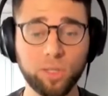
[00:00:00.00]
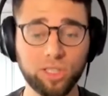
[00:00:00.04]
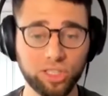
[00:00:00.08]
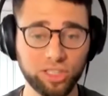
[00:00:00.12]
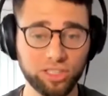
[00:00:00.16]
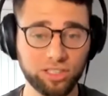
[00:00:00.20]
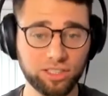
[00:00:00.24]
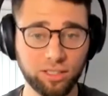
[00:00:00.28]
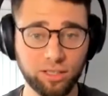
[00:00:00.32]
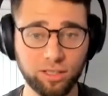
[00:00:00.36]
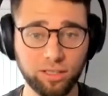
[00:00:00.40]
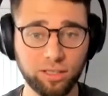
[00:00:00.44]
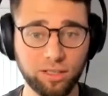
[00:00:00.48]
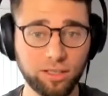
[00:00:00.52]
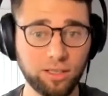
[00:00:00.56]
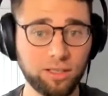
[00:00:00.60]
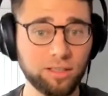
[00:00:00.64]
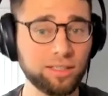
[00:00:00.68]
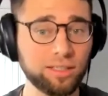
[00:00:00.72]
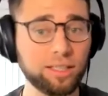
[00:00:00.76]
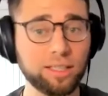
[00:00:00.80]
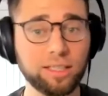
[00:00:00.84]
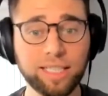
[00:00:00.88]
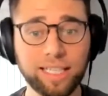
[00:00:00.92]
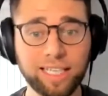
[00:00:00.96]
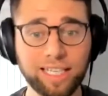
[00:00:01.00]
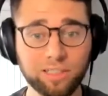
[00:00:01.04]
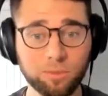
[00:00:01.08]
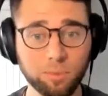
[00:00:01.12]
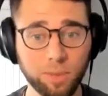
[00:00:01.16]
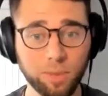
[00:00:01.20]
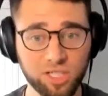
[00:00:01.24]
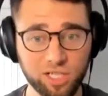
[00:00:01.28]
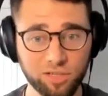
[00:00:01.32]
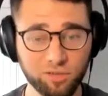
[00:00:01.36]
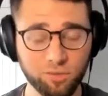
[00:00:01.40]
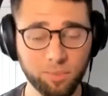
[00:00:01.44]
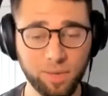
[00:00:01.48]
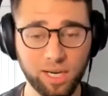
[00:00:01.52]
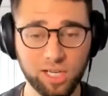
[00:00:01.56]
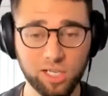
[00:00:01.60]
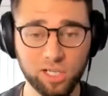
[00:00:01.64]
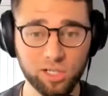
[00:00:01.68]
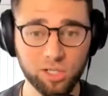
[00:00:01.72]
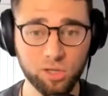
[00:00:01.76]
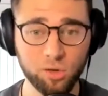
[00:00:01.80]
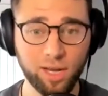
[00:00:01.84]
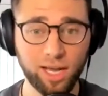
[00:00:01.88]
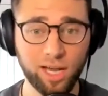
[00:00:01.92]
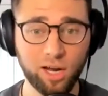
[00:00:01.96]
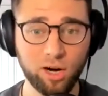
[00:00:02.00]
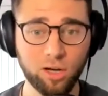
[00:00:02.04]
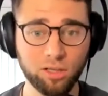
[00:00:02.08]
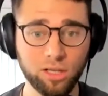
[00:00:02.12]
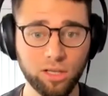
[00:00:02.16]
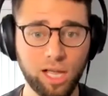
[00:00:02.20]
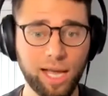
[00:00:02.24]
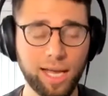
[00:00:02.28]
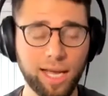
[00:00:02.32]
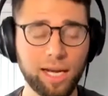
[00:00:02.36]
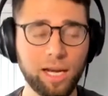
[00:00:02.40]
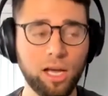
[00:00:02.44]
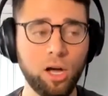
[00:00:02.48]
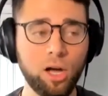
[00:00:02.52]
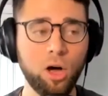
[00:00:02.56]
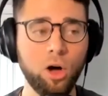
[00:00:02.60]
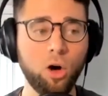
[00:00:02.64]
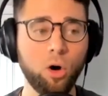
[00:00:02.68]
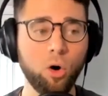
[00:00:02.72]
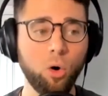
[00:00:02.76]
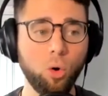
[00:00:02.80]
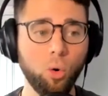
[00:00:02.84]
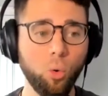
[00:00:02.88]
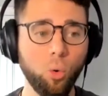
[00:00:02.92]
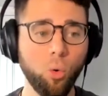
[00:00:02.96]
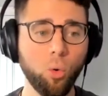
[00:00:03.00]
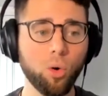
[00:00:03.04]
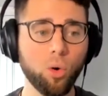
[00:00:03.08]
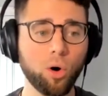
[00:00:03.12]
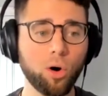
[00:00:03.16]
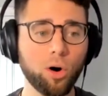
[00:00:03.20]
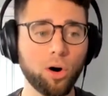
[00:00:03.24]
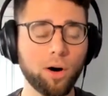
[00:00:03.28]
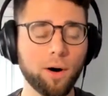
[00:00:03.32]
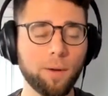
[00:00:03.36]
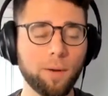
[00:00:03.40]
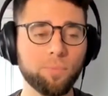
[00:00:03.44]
which is glean as much information as you can online, or oh, yeah.